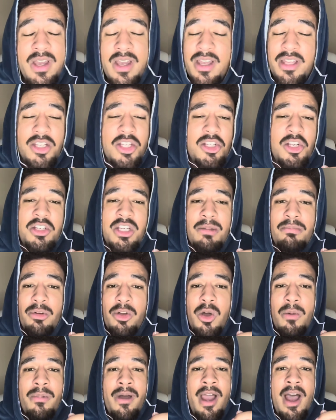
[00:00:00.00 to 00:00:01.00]
just your typical
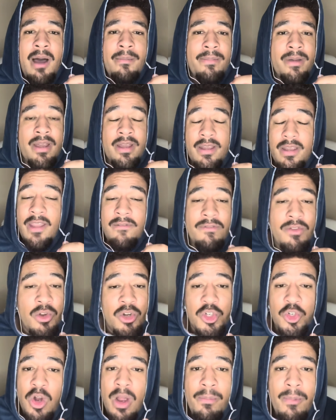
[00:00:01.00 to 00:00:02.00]
biopic. If you
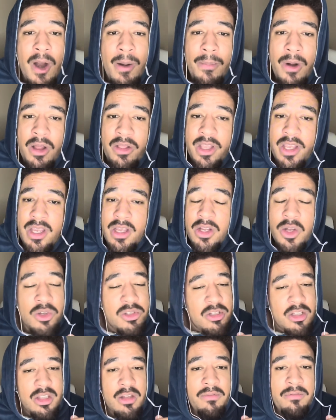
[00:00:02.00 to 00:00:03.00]
enjoy Bob Marley, go see
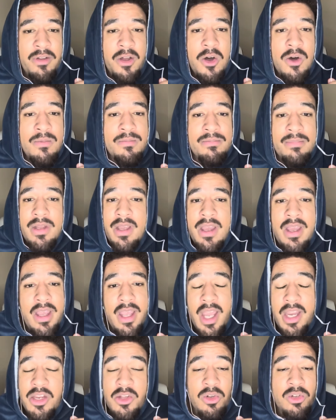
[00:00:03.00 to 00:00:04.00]
the film
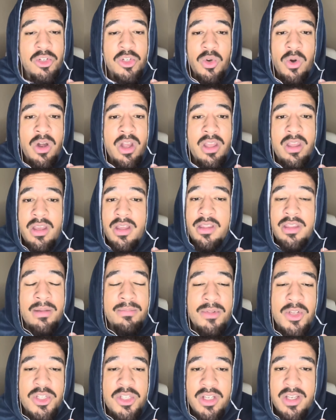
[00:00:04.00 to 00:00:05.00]
and you'll enjoy the
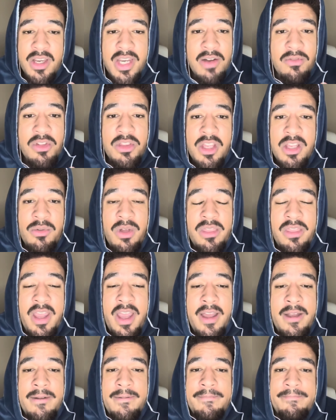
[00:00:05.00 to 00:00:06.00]
music and everything like
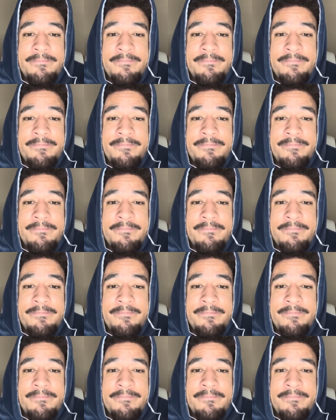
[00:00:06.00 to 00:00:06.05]
that.